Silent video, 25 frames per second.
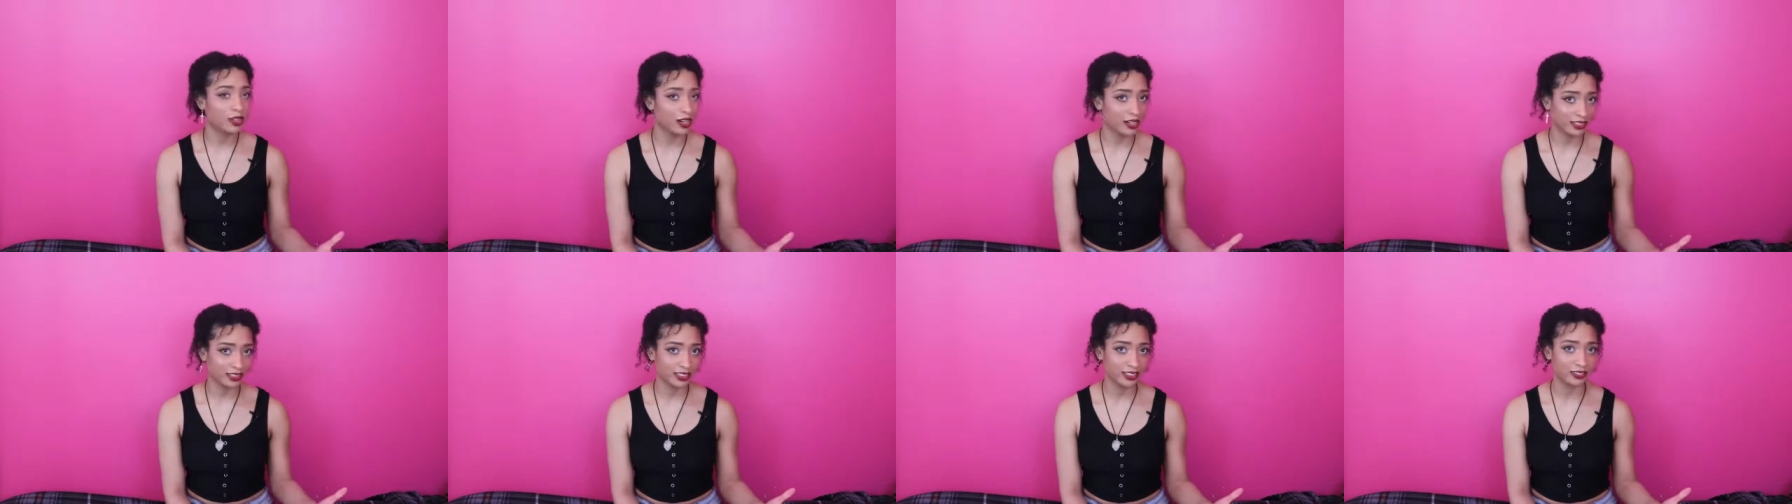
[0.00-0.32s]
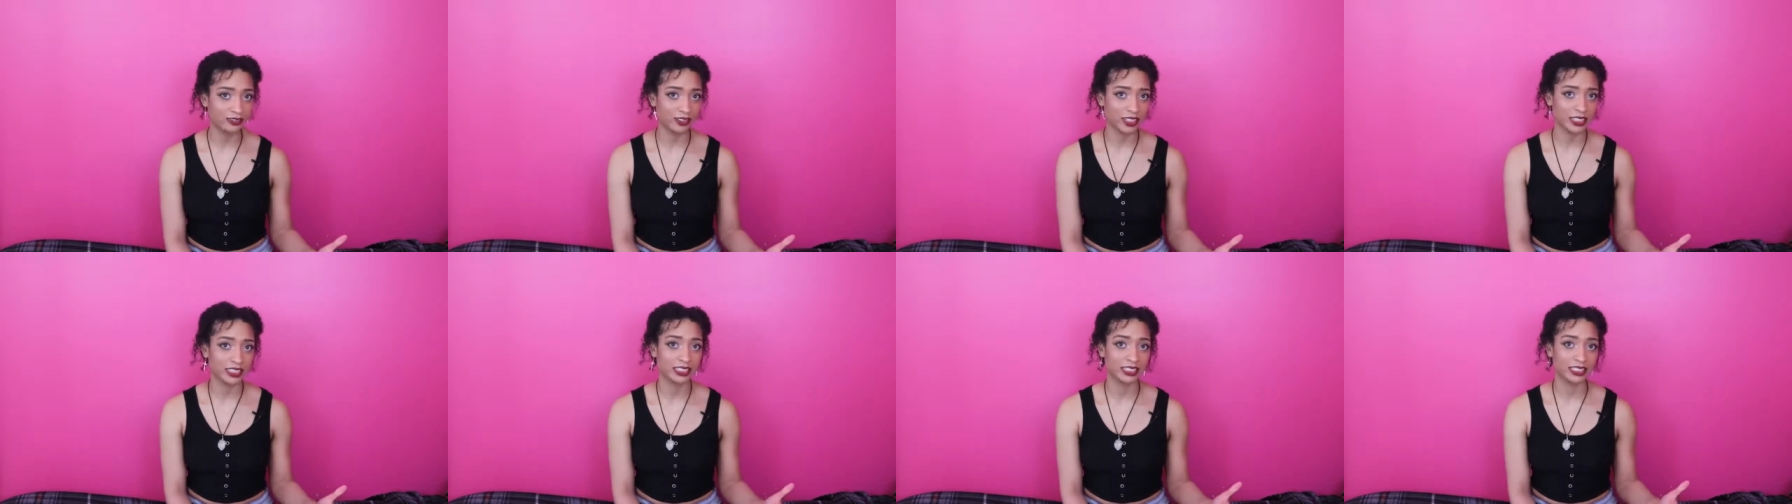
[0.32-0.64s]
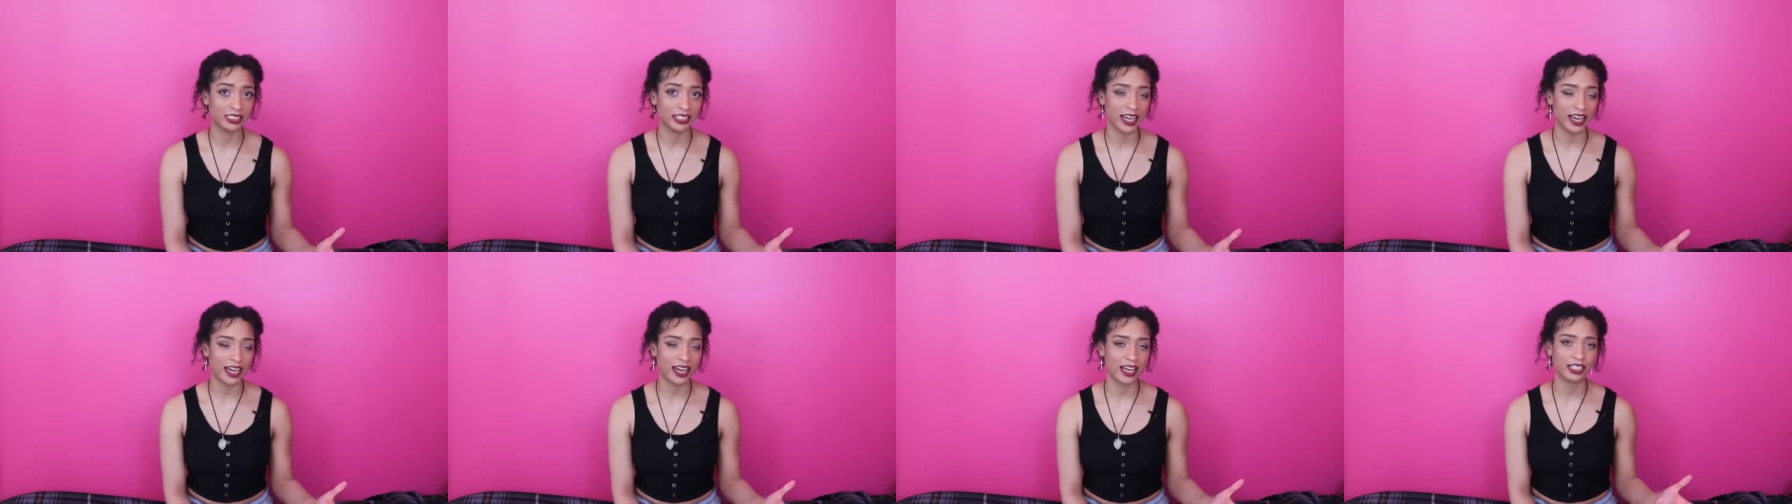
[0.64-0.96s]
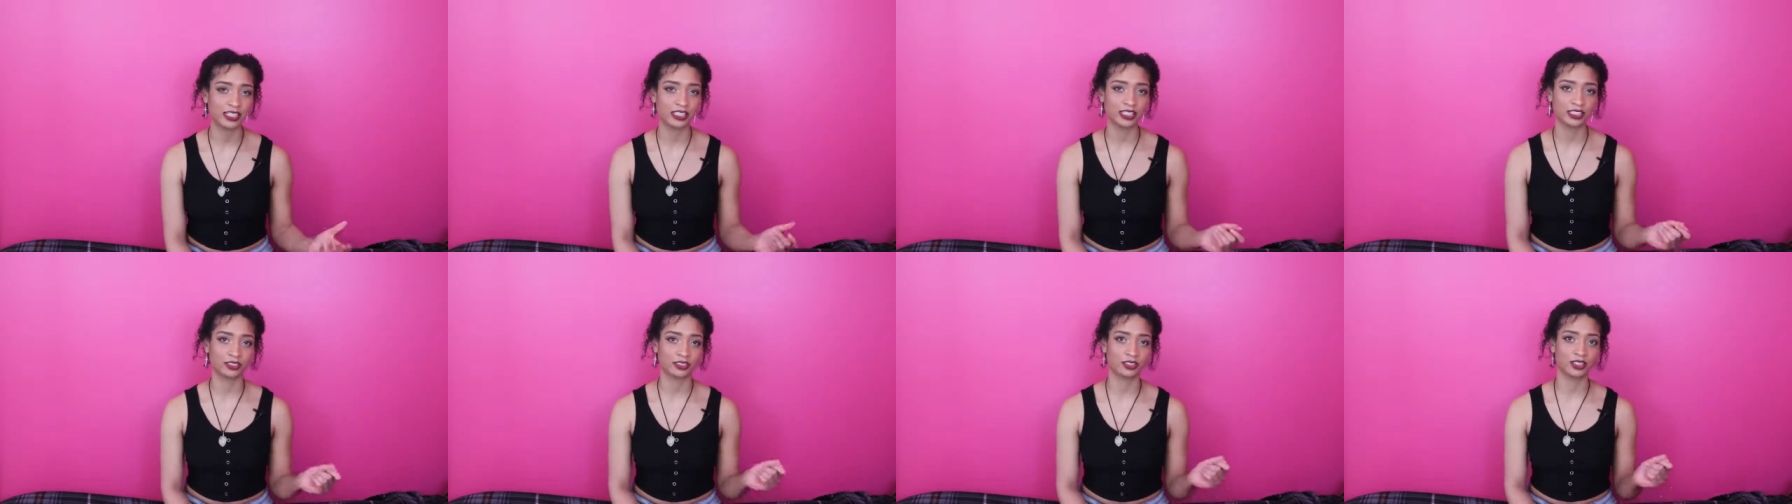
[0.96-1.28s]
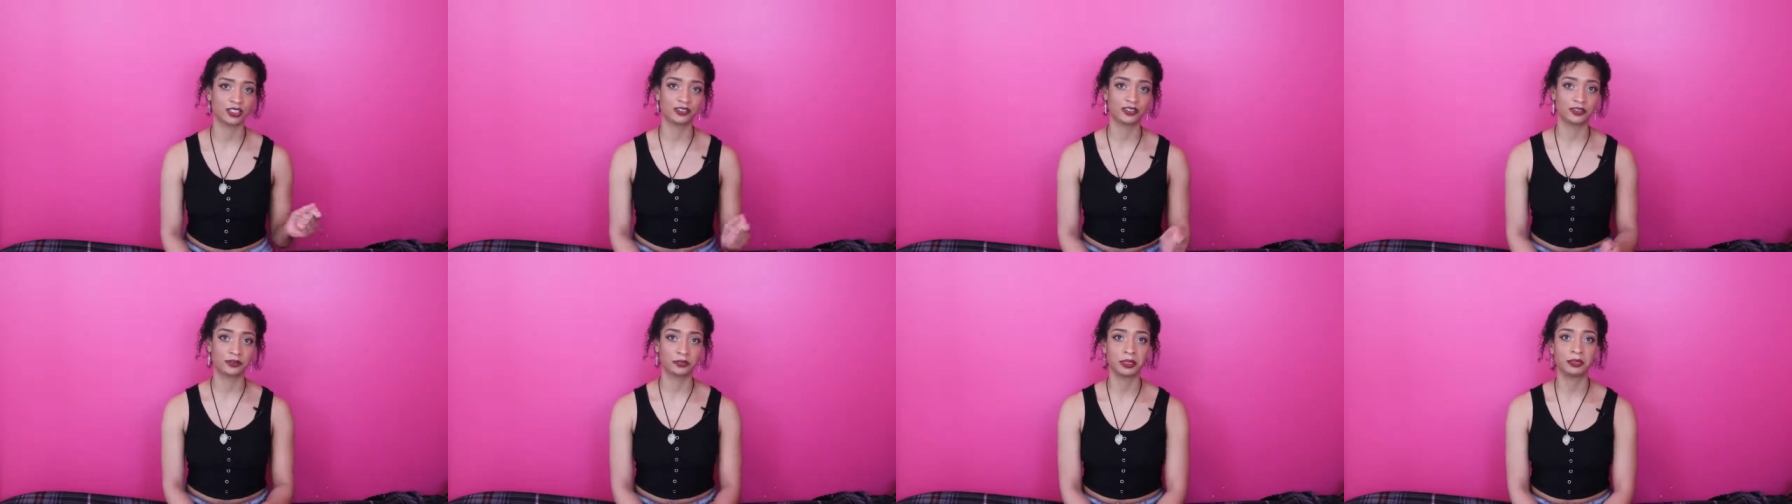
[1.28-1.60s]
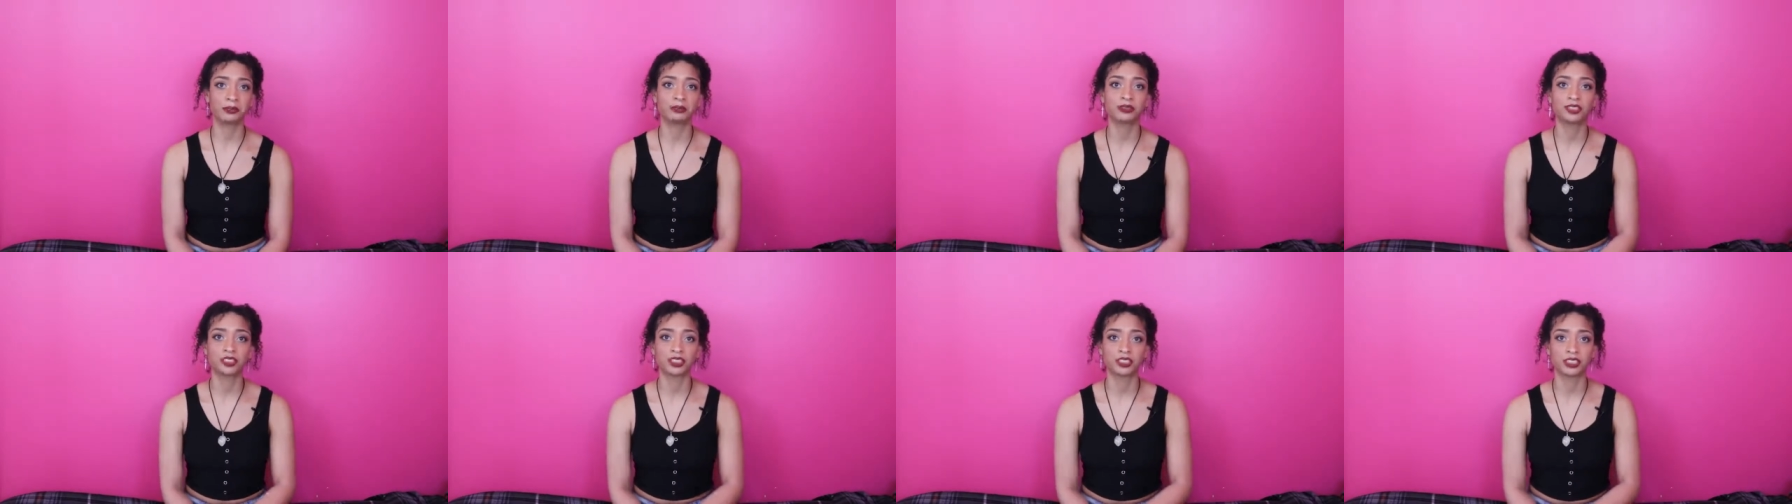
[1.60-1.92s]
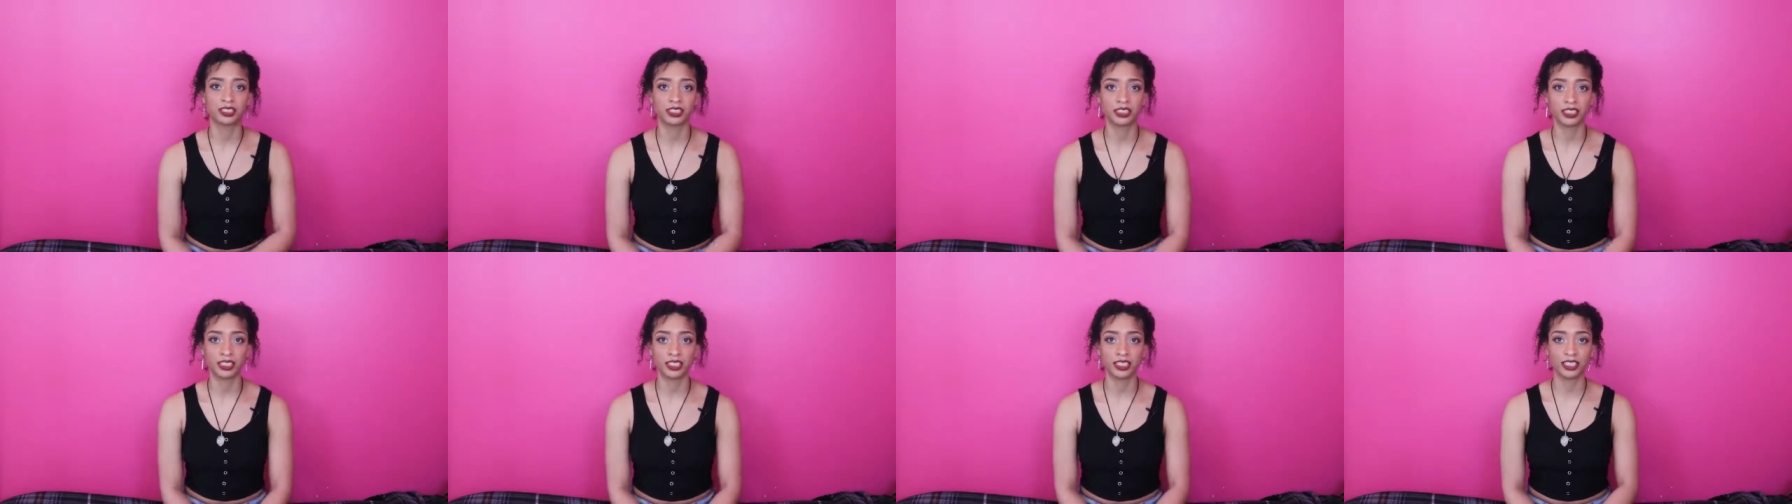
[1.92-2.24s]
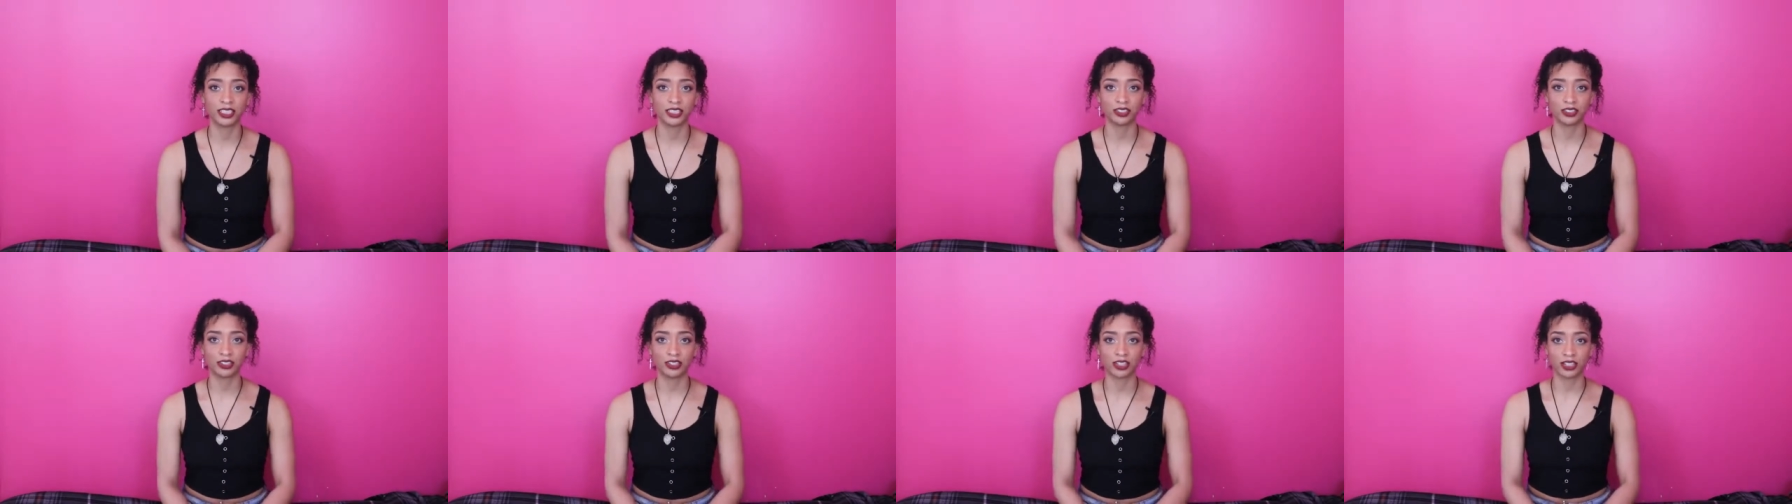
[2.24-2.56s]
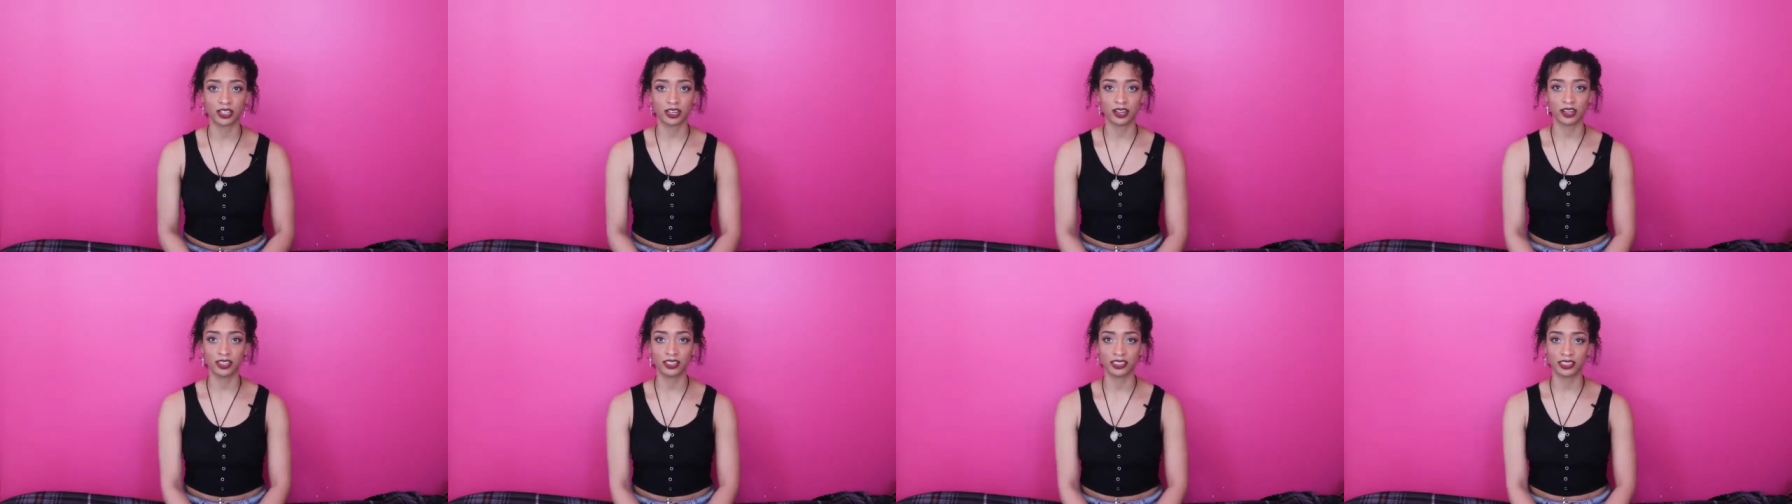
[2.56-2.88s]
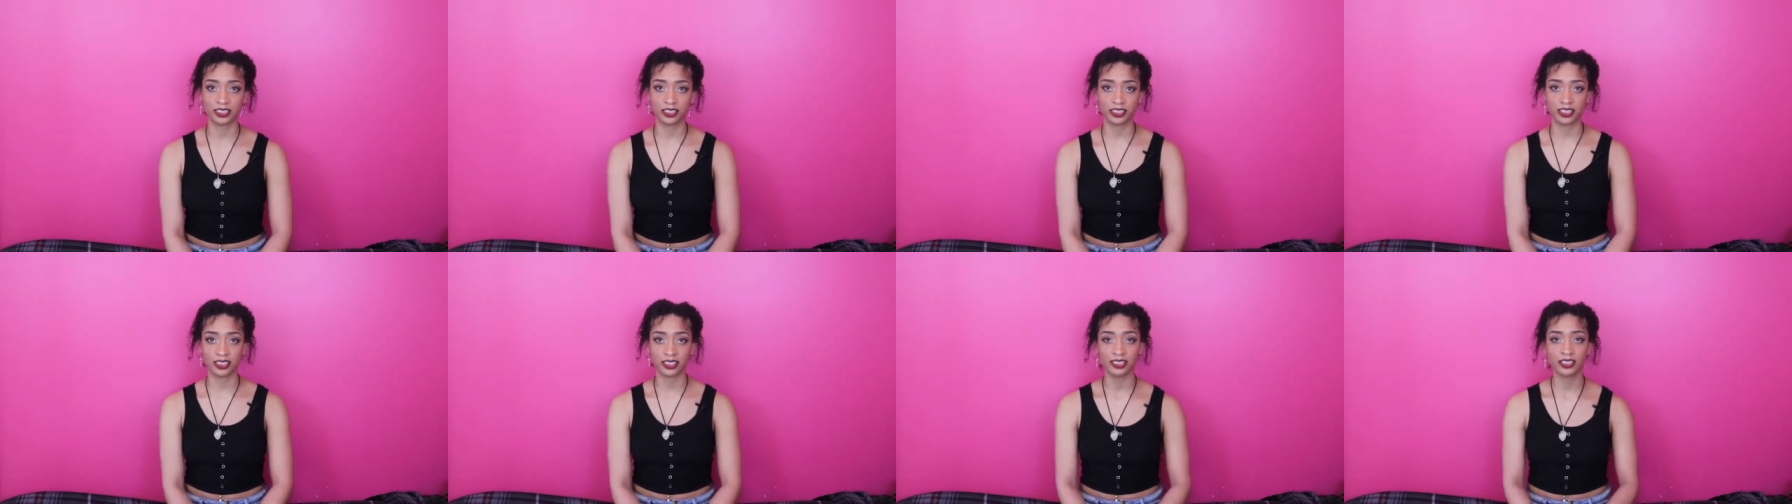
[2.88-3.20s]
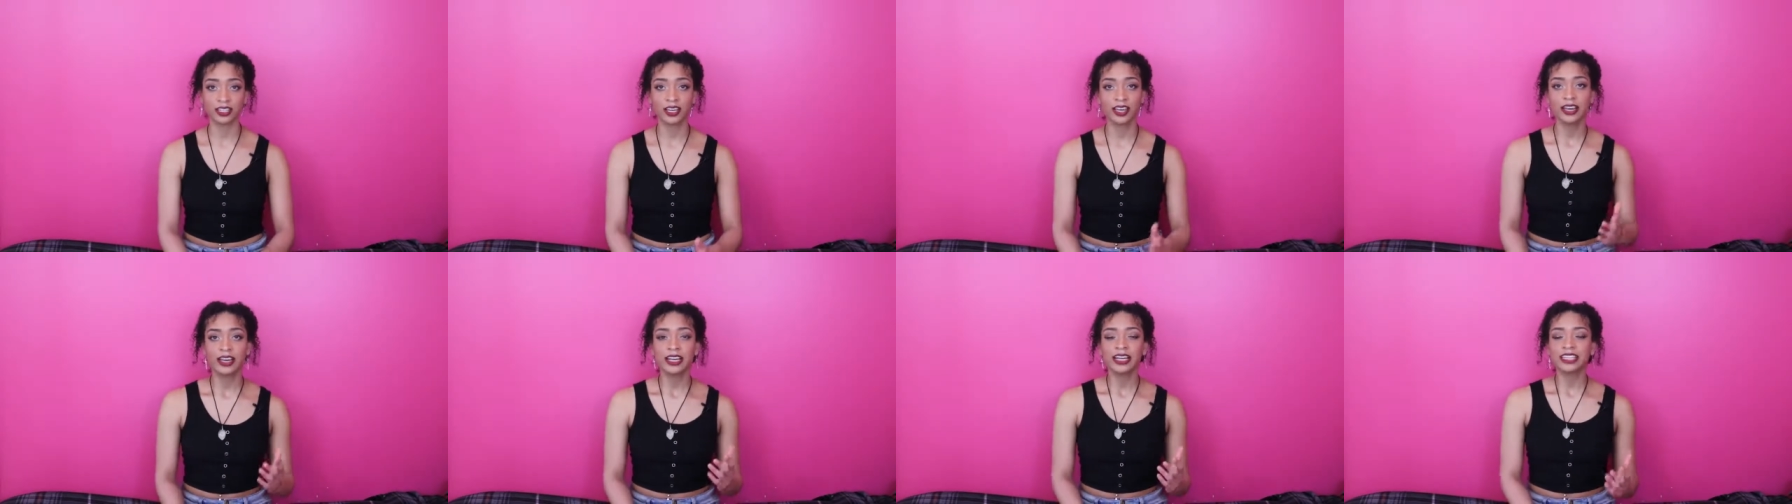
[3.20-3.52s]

have to invest in ads in order for people to see your content.